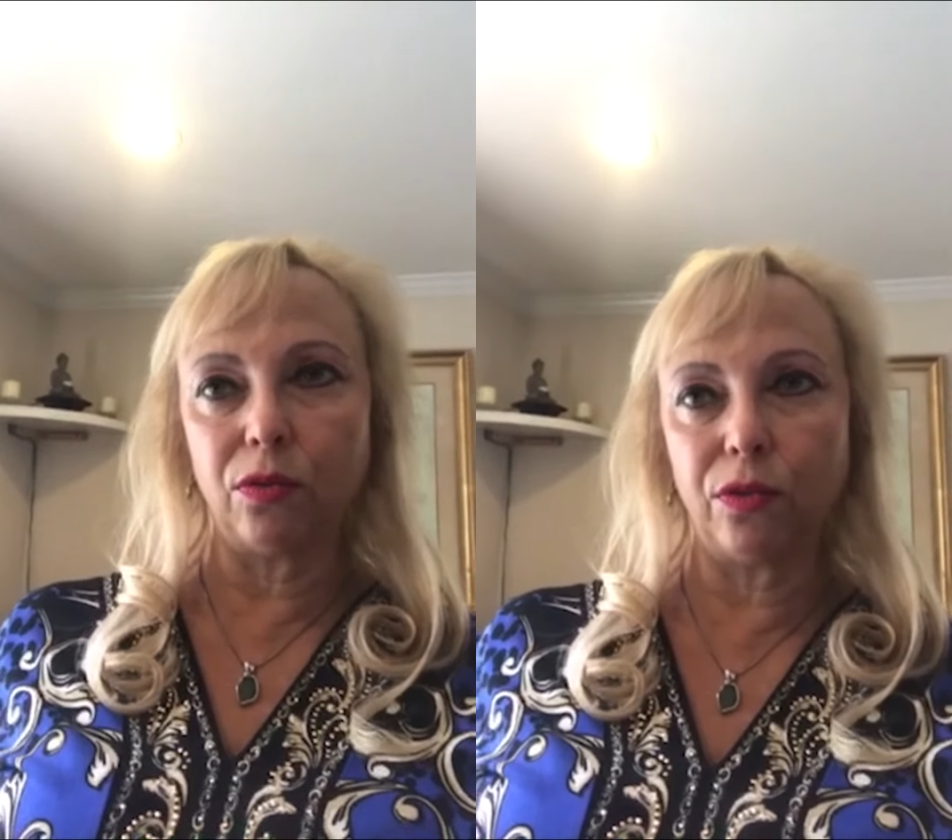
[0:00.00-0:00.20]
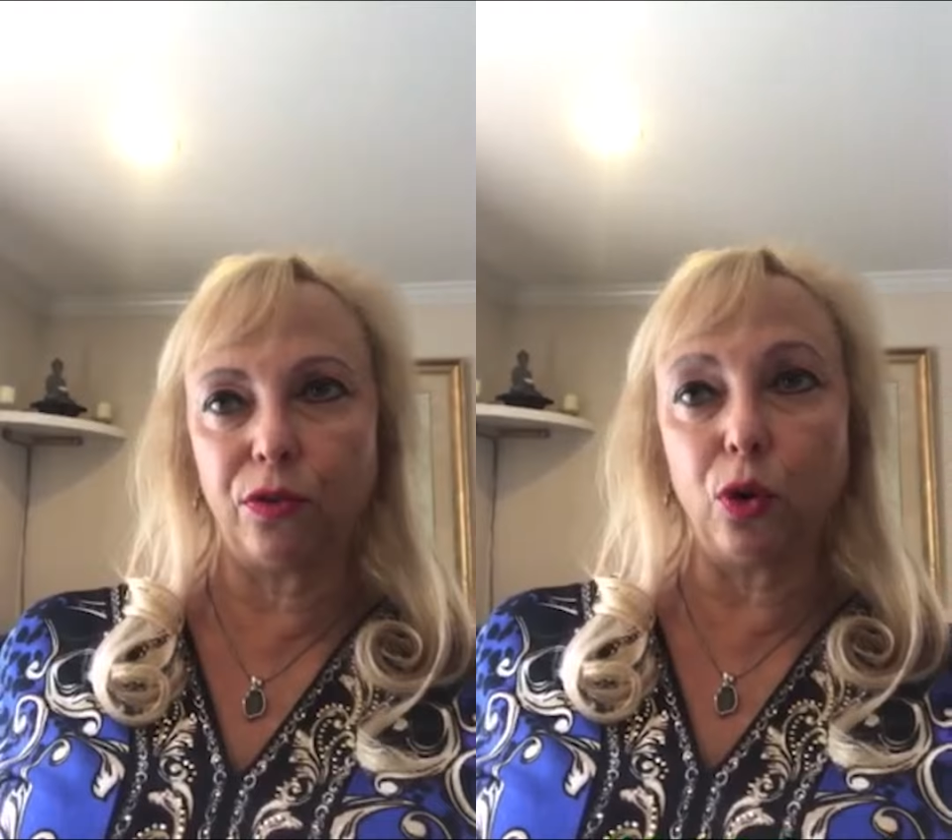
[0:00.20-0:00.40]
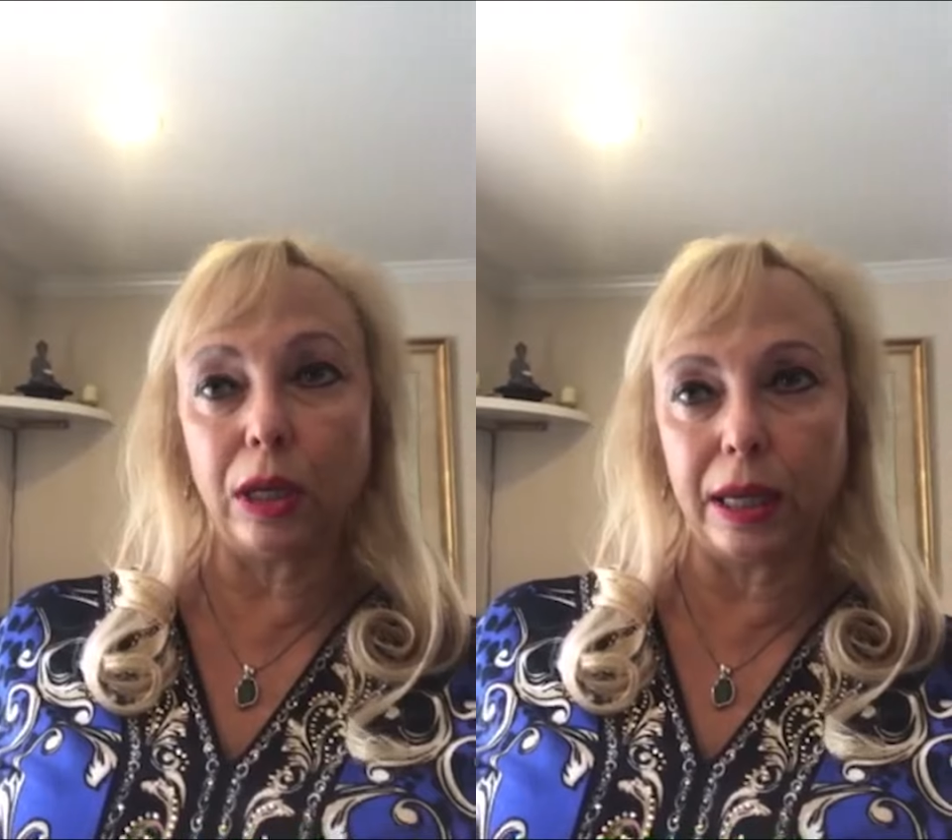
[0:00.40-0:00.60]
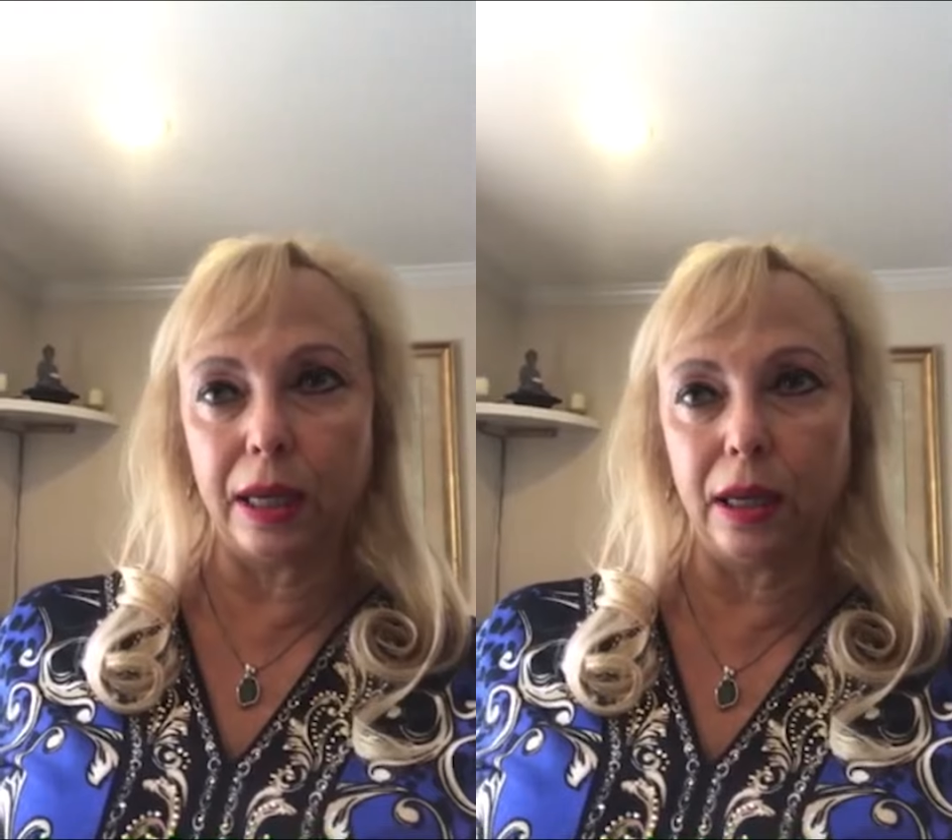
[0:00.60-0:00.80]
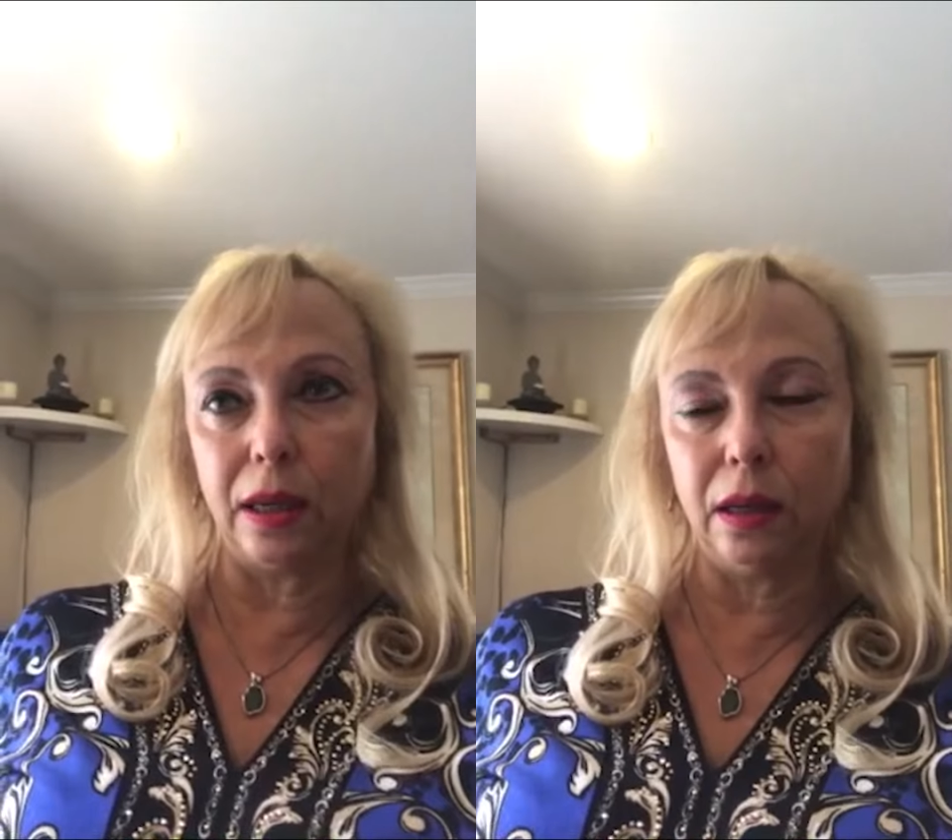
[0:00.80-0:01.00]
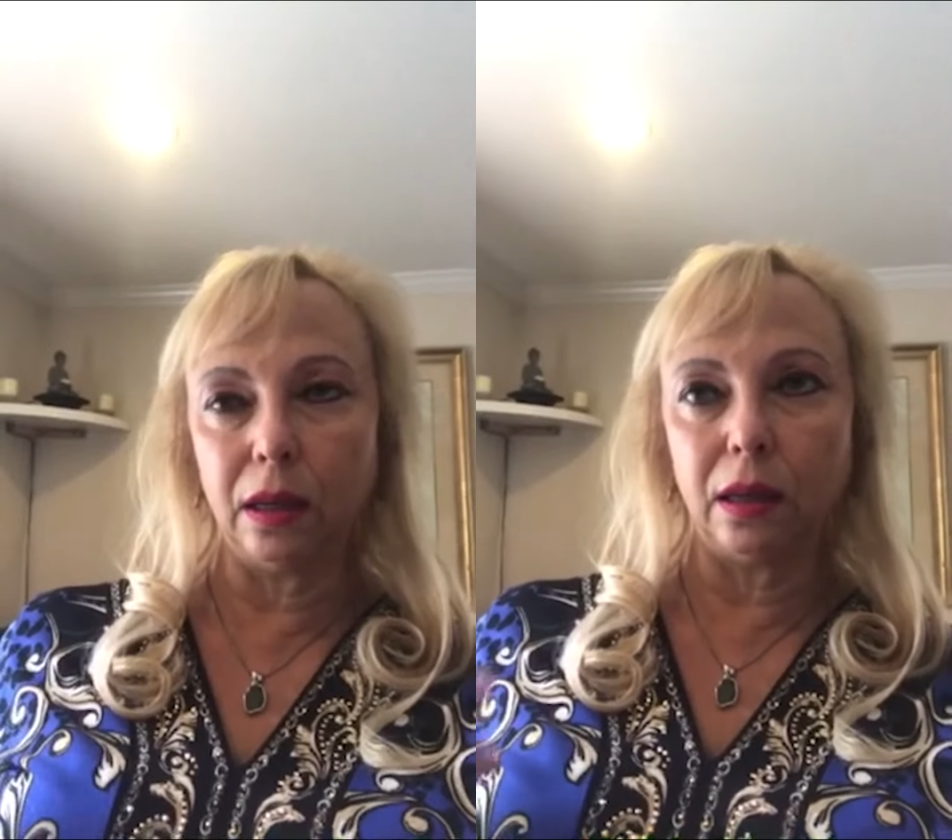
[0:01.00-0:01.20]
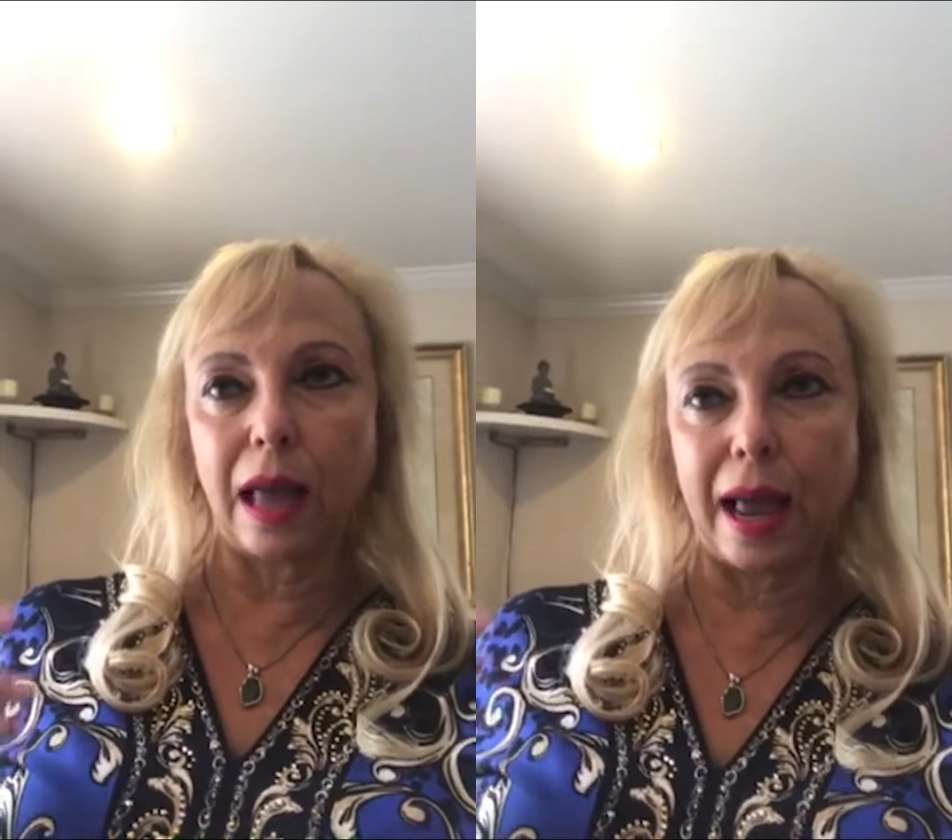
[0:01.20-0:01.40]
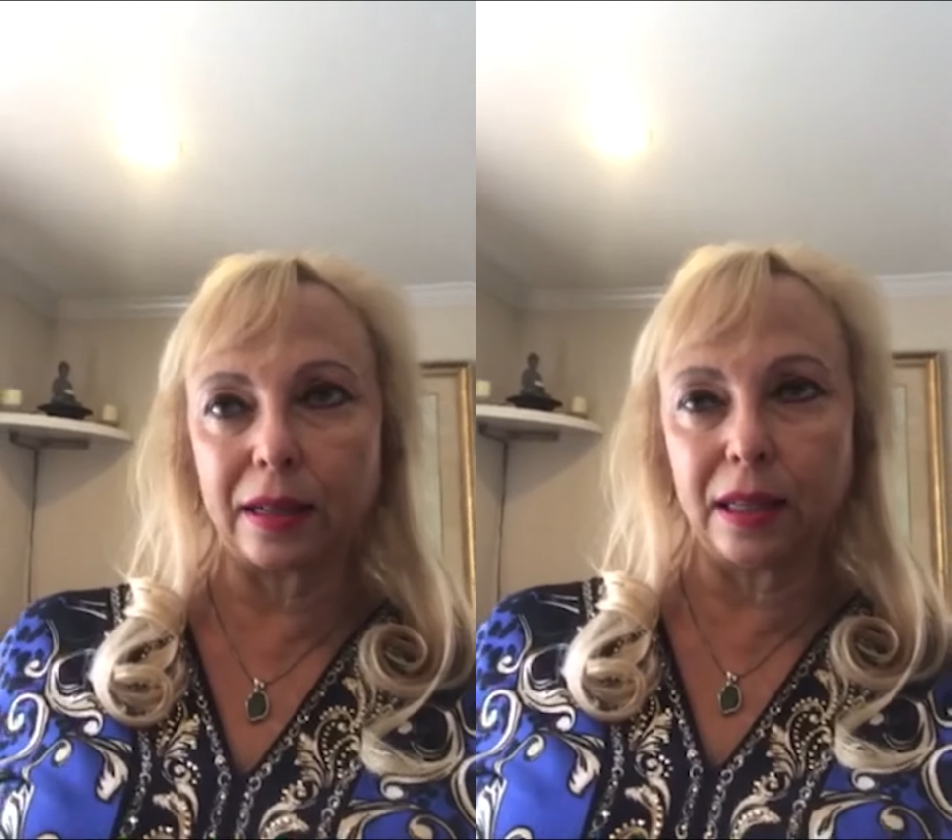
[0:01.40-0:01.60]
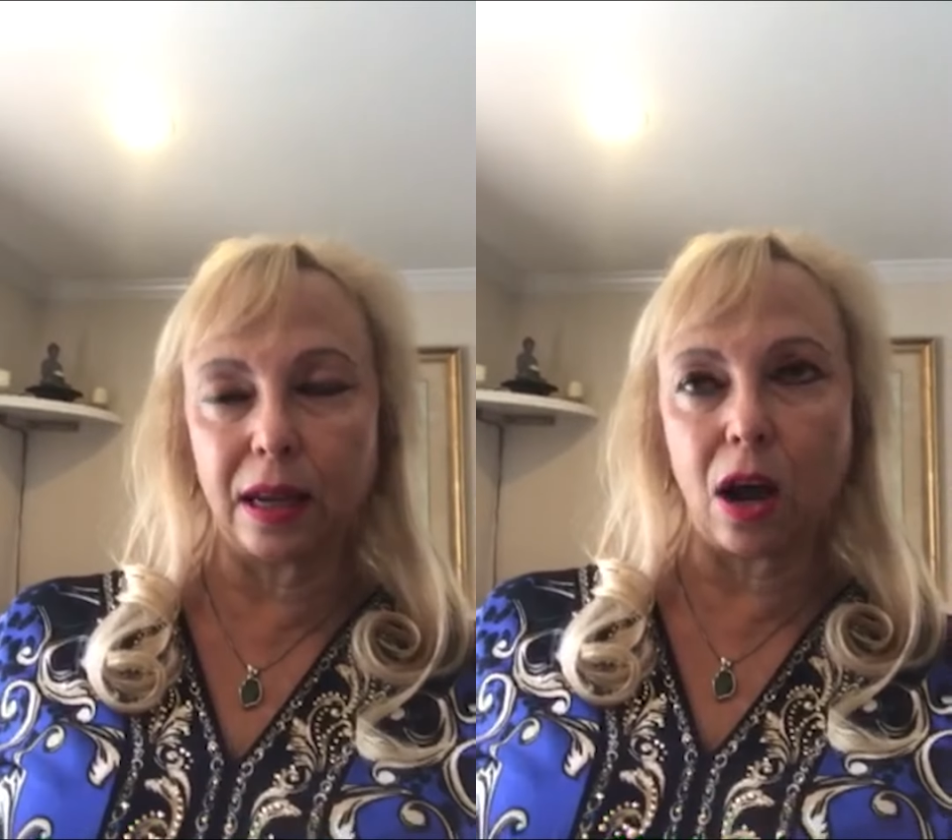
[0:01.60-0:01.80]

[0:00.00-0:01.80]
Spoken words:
fully acting